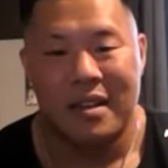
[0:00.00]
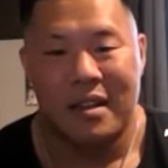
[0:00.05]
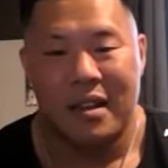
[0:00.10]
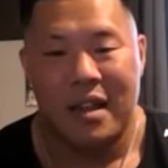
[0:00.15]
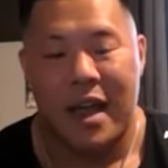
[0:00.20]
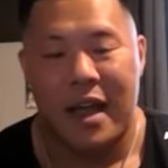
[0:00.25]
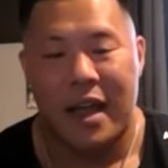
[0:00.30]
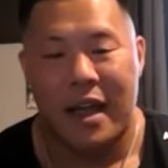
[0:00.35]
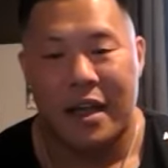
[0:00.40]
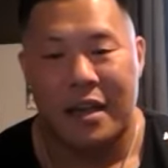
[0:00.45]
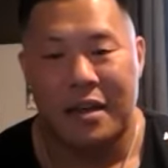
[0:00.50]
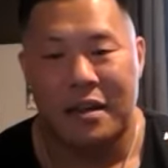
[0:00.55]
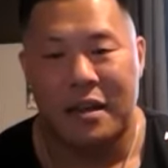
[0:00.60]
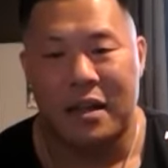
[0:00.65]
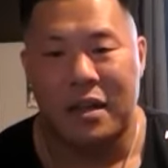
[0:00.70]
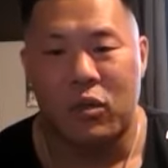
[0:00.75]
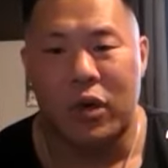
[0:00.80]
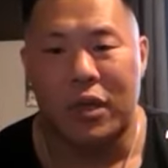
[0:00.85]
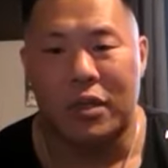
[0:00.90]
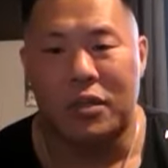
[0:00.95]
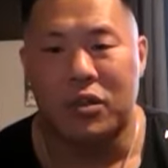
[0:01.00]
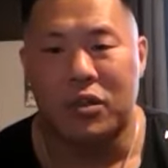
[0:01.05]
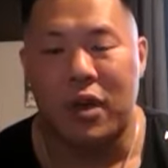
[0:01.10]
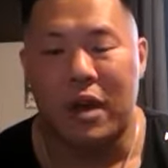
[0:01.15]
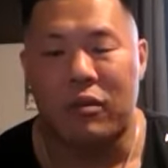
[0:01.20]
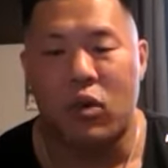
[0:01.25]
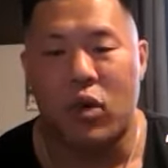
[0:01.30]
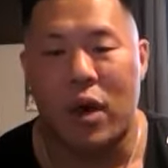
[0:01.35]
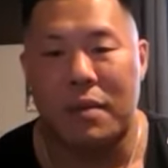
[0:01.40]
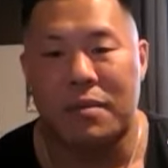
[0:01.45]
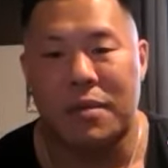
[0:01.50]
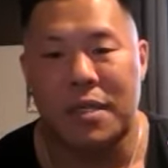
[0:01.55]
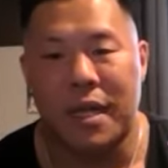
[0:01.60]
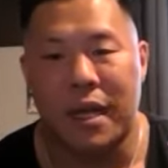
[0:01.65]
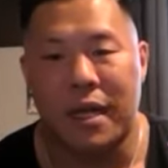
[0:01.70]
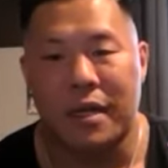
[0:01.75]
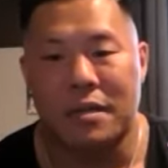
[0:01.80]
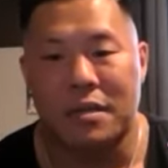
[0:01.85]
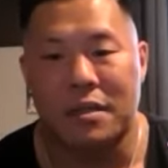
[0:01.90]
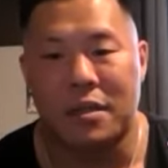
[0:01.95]
And we do have a
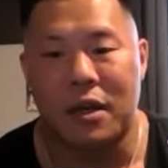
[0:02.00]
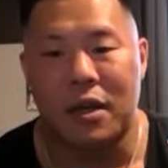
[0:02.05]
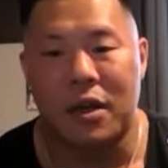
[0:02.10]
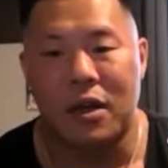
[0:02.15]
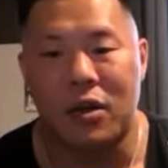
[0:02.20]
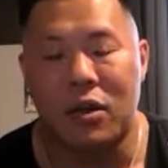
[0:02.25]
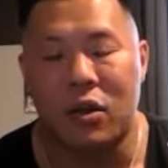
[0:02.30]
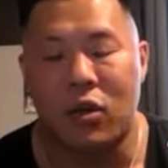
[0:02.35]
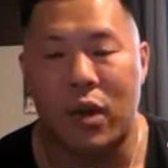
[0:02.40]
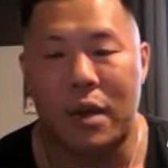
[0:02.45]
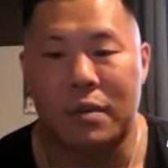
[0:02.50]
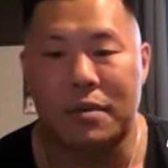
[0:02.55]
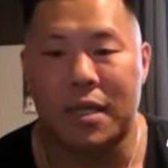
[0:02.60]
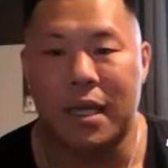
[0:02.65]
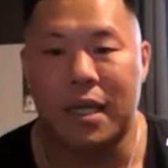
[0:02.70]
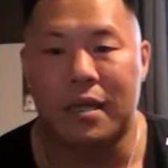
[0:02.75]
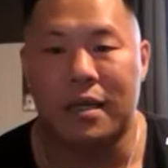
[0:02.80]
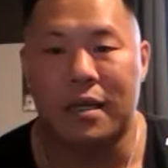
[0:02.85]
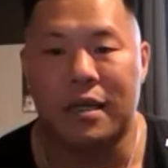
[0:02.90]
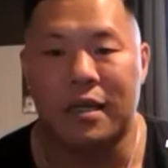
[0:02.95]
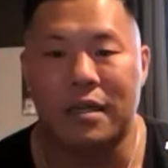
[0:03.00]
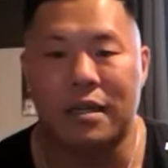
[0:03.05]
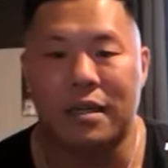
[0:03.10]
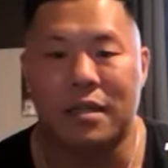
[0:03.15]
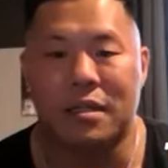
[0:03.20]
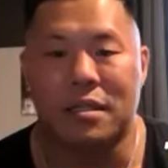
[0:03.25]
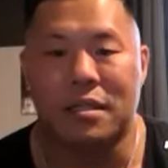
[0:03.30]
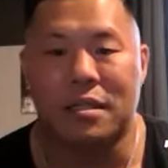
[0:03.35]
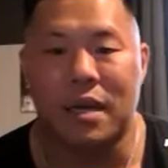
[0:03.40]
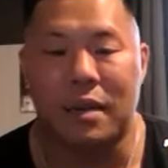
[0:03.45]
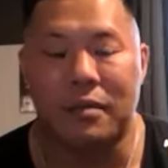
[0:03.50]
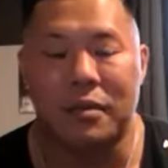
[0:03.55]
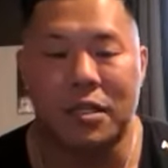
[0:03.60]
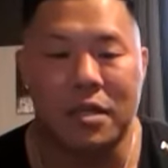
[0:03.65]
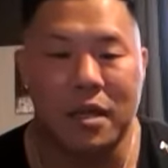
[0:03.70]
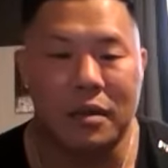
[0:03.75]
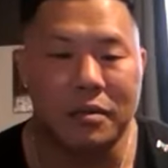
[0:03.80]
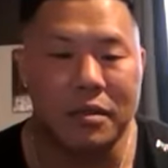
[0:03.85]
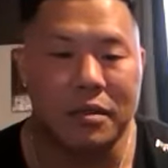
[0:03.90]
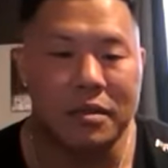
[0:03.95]
website. So the website is
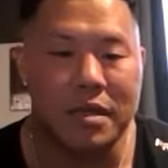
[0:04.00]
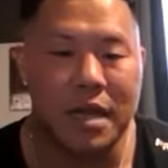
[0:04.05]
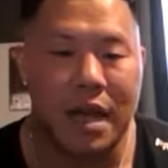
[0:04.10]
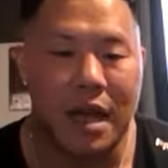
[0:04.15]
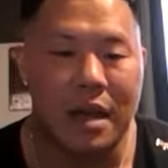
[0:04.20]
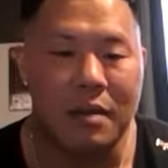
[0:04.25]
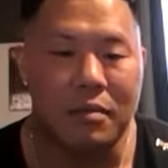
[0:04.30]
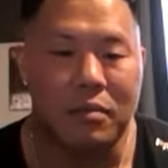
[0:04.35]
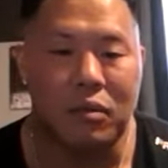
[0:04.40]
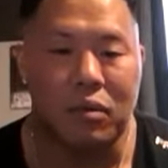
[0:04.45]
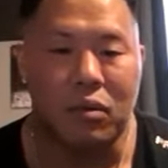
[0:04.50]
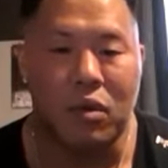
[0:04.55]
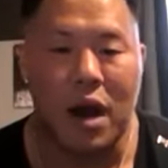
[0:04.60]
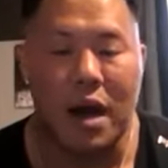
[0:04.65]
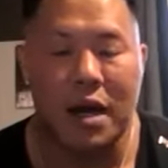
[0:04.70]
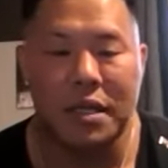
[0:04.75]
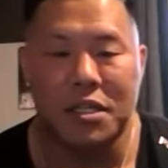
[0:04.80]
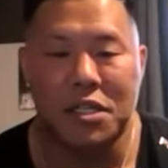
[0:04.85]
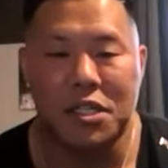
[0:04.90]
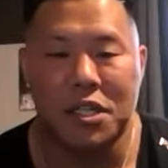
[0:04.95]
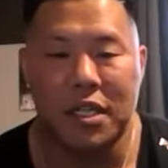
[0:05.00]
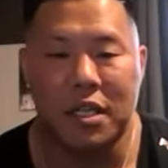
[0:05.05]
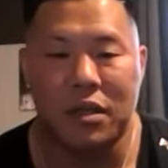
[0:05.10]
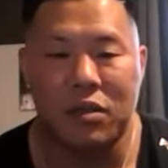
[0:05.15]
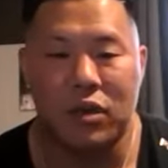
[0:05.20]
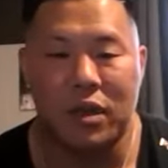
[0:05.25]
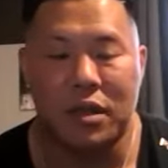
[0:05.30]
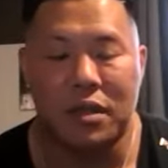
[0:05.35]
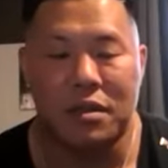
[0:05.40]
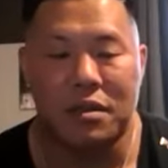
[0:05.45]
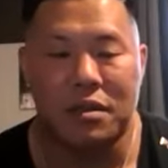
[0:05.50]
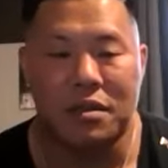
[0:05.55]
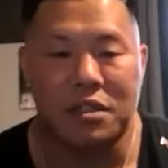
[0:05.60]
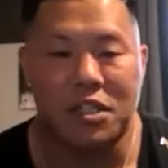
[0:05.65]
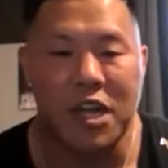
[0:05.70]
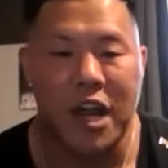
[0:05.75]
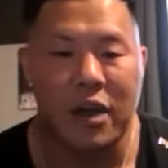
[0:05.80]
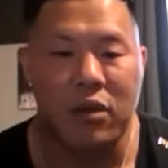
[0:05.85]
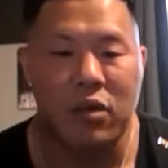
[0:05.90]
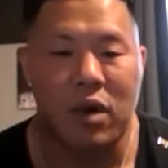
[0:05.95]
www.prodijy with
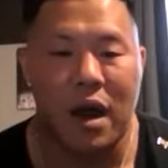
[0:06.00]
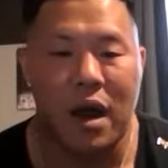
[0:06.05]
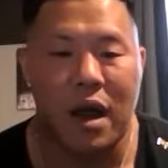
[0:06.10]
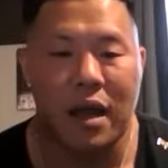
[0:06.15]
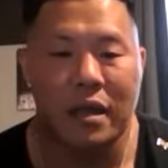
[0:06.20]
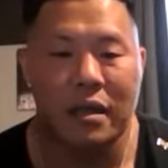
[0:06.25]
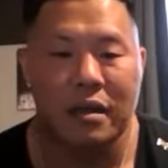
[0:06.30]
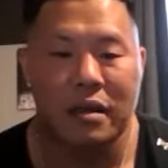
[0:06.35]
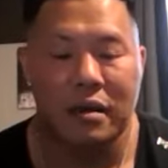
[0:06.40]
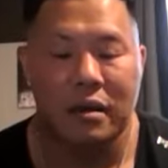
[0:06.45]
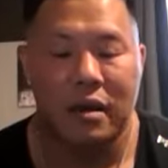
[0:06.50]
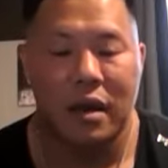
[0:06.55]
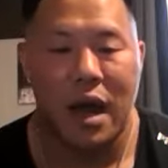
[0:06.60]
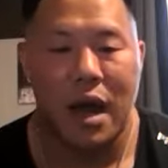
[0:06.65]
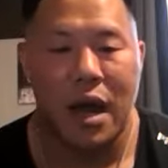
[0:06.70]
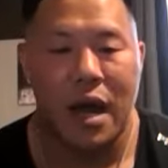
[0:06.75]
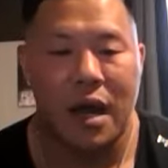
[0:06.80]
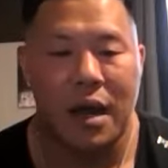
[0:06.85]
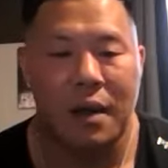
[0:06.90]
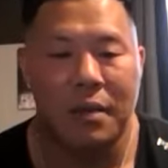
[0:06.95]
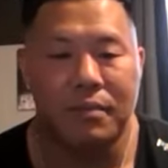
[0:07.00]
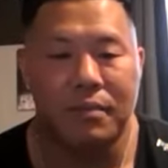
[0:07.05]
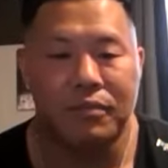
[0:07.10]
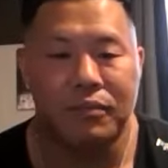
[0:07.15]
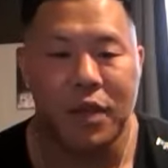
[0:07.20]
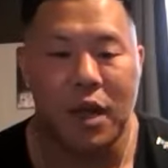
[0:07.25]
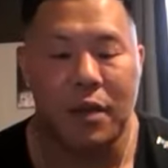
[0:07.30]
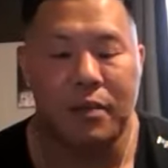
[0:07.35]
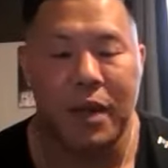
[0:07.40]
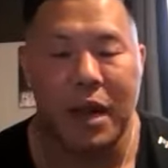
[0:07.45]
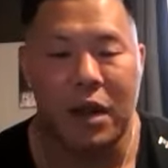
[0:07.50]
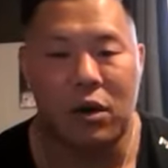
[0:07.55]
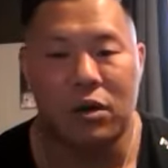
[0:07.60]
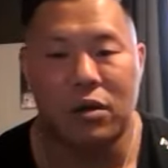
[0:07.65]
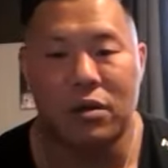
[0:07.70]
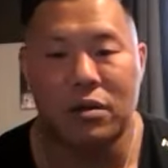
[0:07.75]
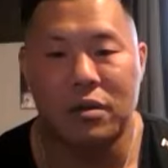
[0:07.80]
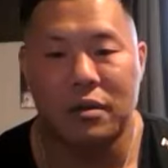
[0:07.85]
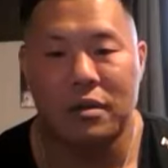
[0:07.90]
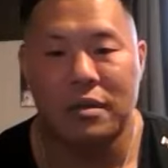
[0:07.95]
JY
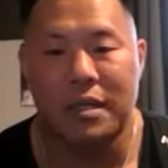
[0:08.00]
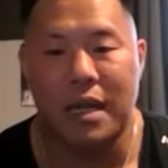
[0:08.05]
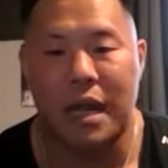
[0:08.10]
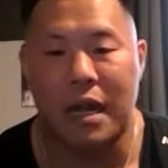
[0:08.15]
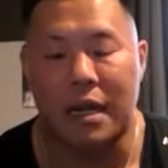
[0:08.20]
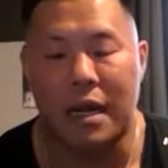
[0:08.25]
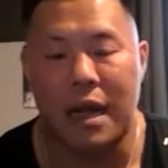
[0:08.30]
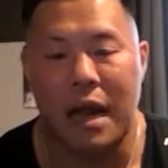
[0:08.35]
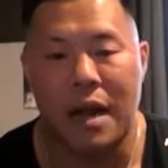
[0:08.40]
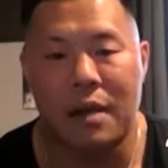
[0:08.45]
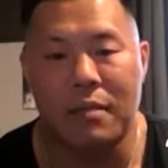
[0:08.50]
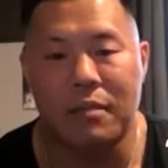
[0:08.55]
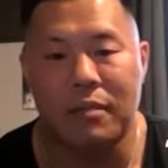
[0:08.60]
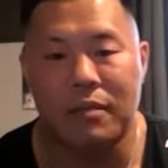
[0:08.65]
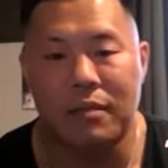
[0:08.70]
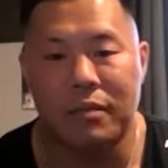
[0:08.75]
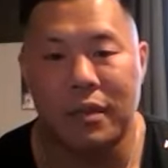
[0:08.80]
apparel.com.